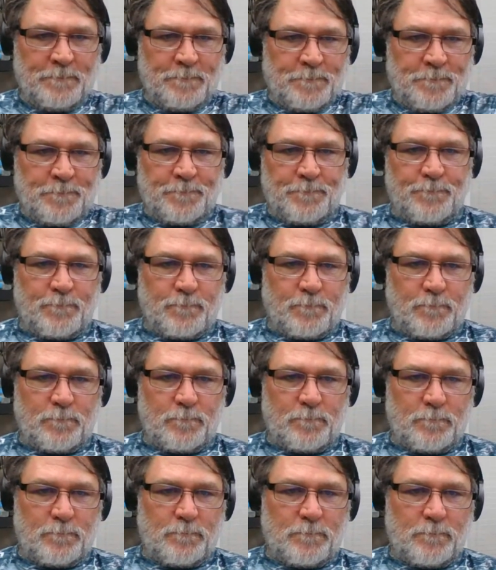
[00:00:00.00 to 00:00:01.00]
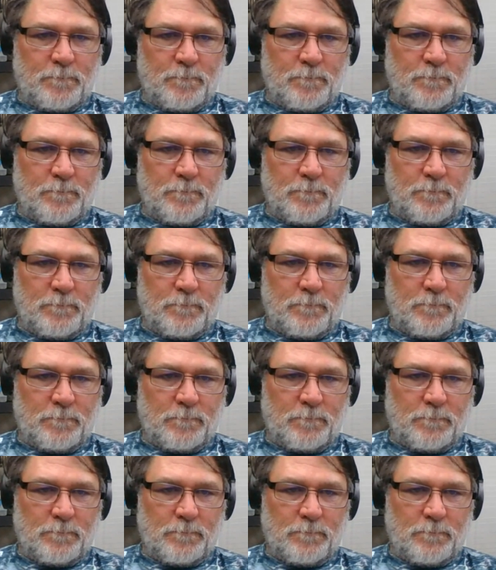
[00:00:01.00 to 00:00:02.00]

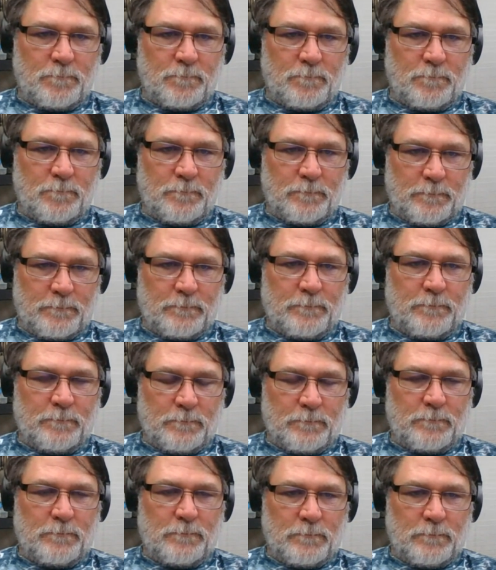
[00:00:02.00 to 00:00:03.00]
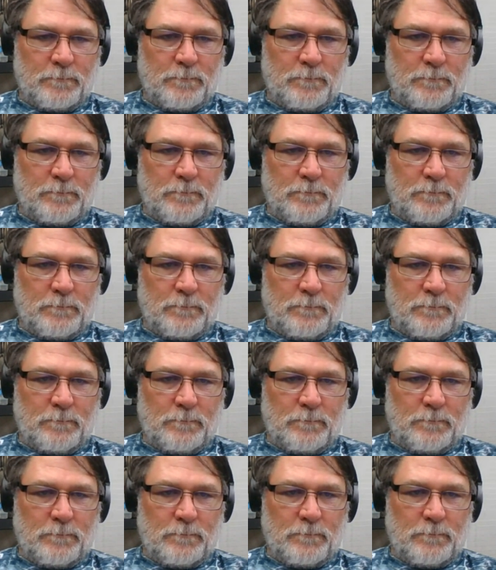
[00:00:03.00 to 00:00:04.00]

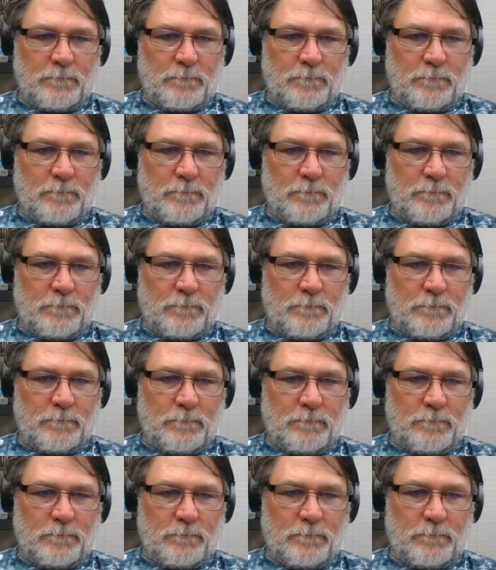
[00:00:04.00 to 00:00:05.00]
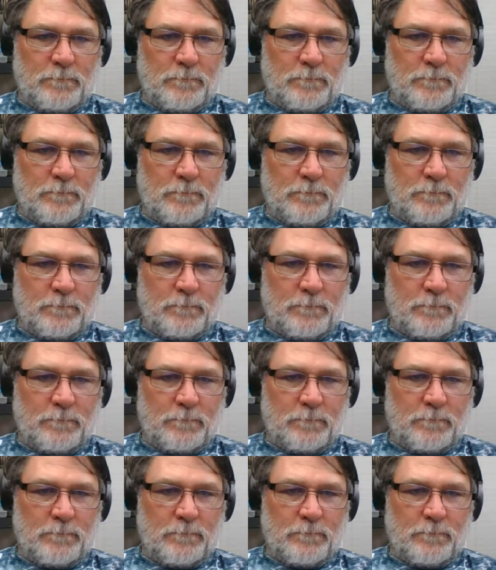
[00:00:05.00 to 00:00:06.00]

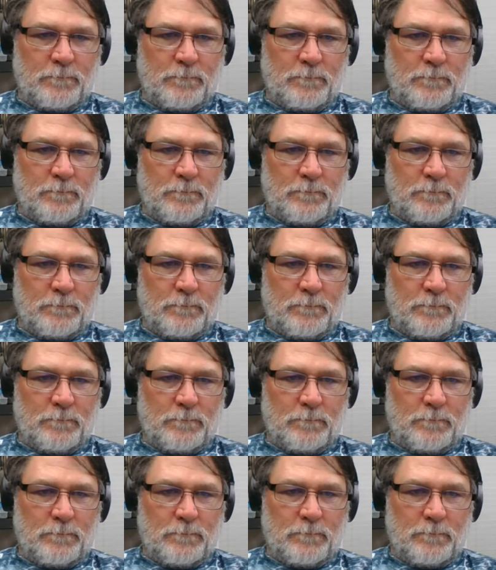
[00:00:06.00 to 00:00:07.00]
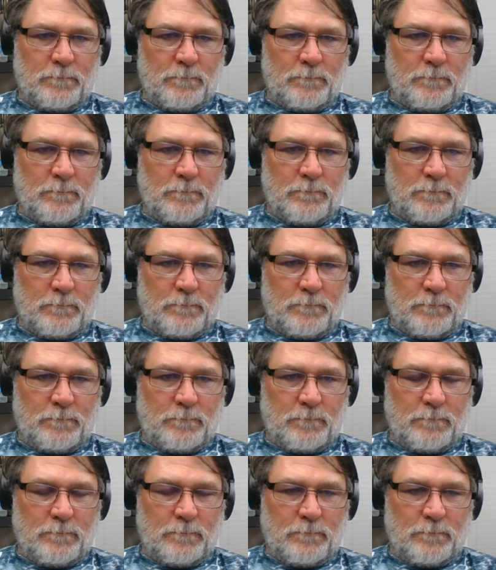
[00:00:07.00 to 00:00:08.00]
(not speaking)